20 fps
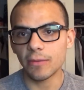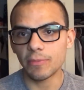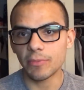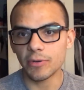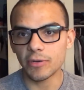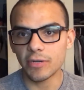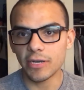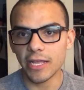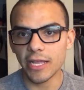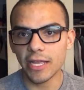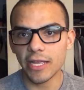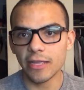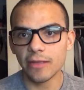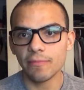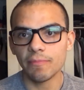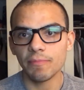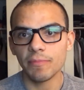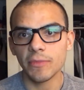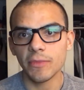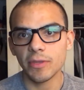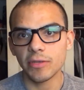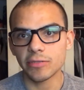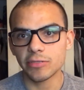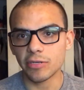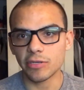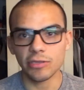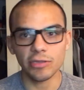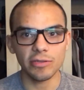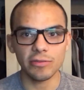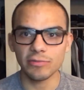per day.
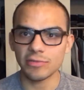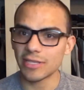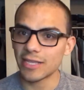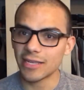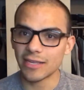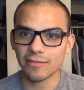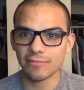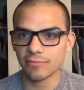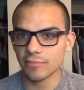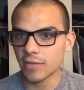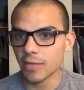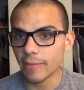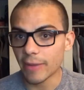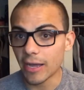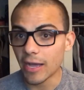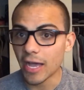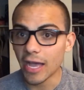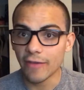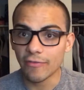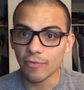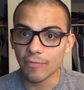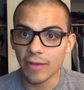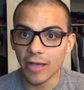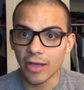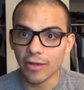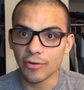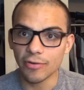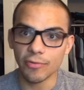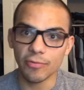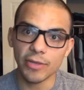So I'll lose like about half a
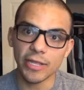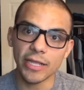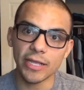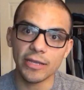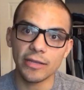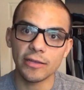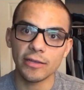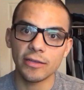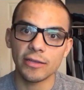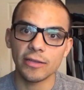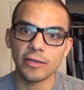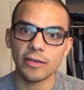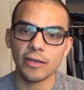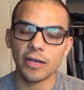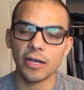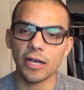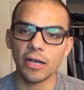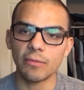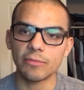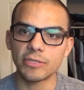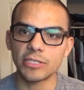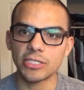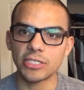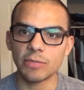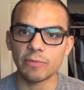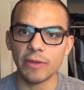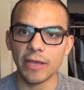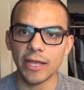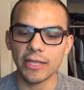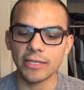pound a week. Just
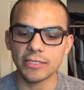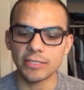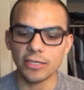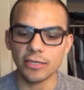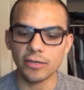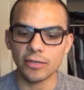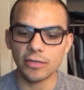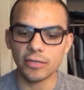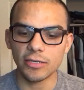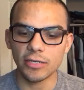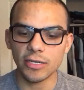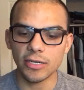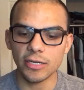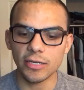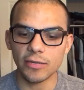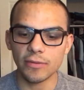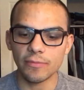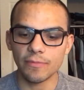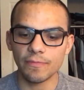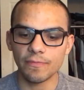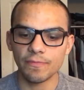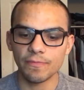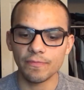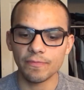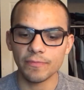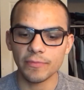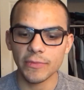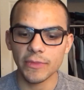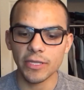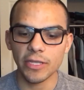depends on
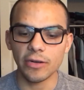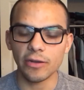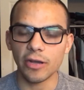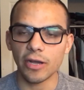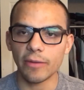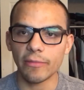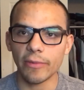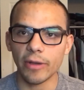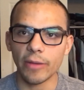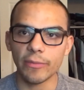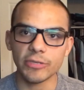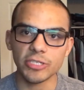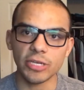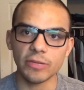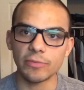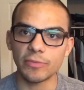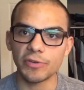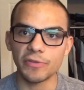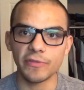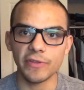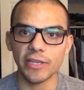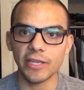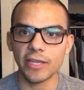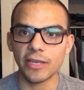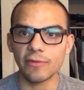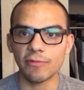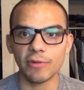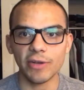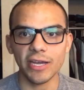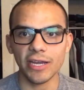how much I'm moving
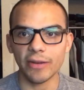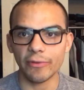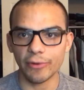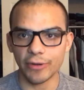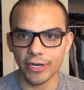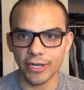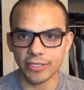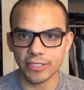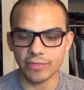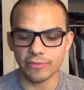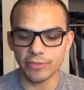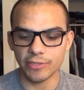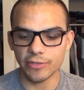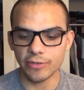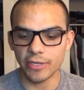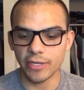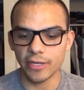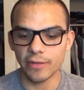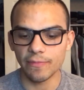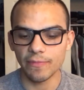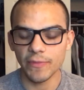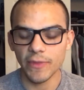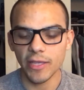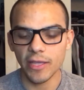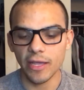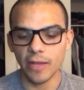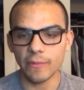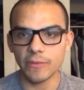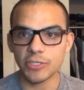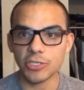and what kind of workouts I'm doing,
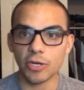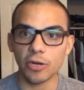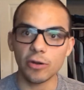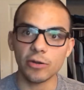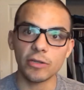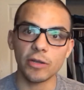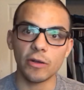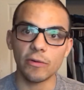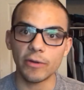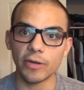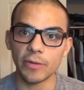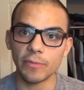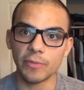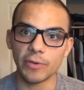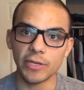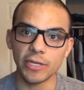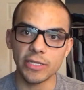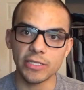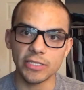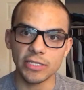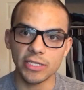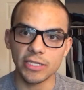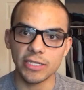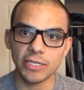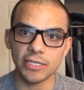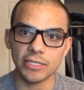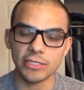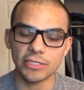how much cardio I want to put into